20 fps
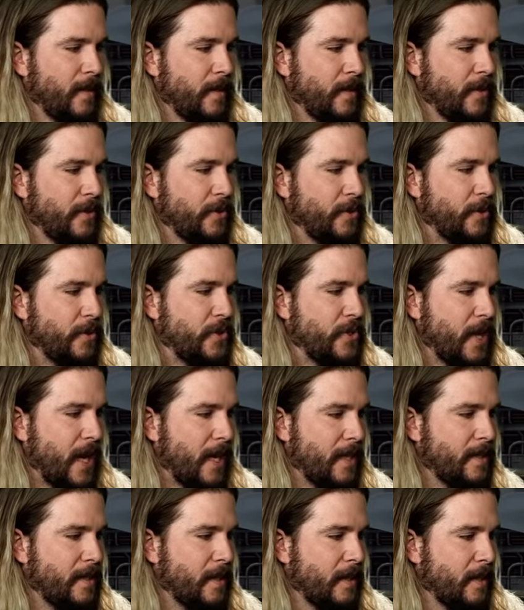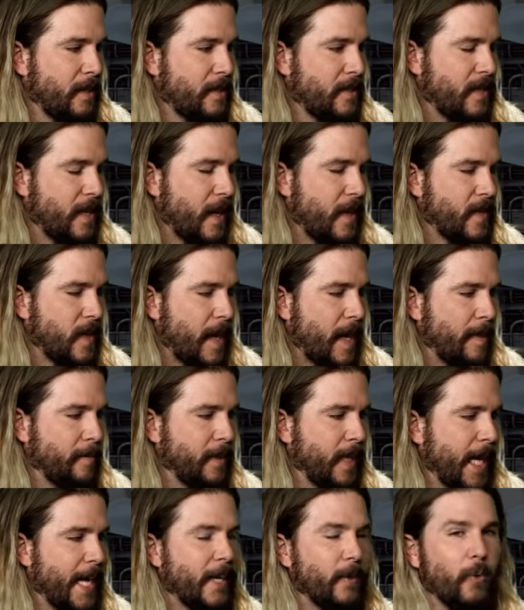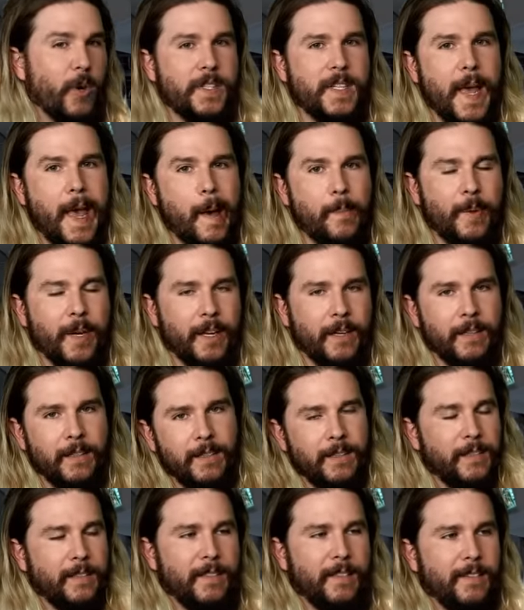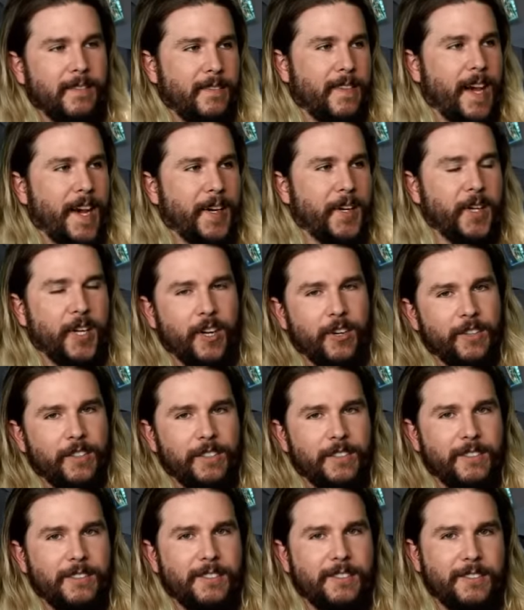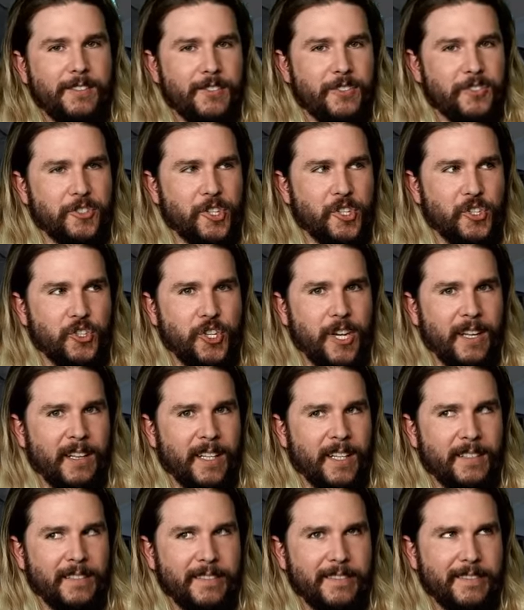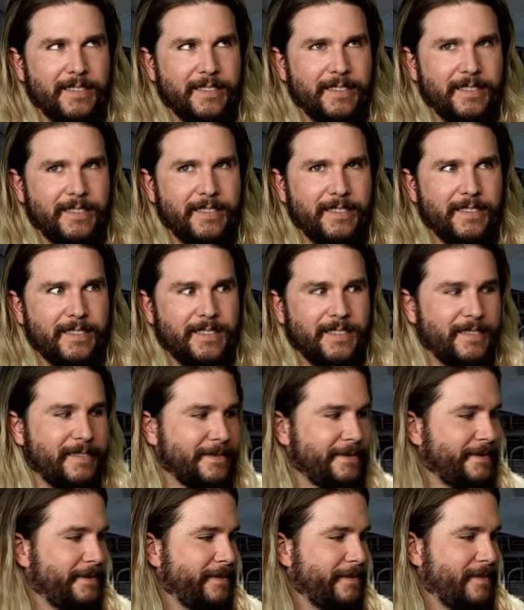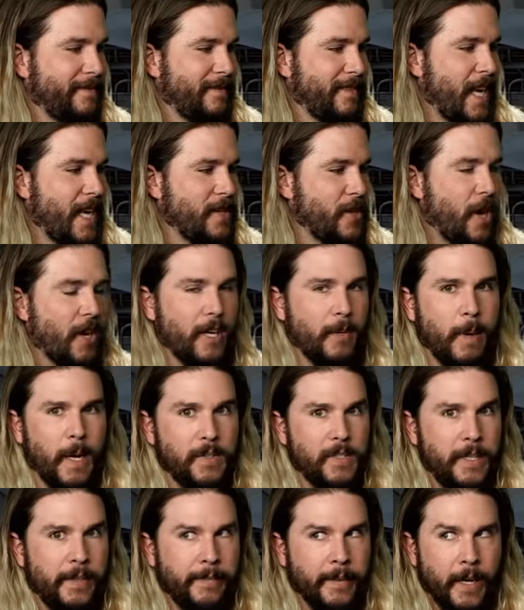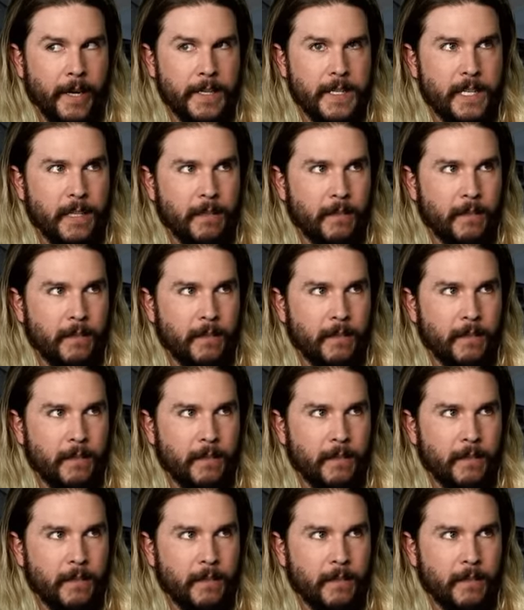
Susant says, I'm late. What's happening? I don't know. Just chilling. Not talking about teeth eyes.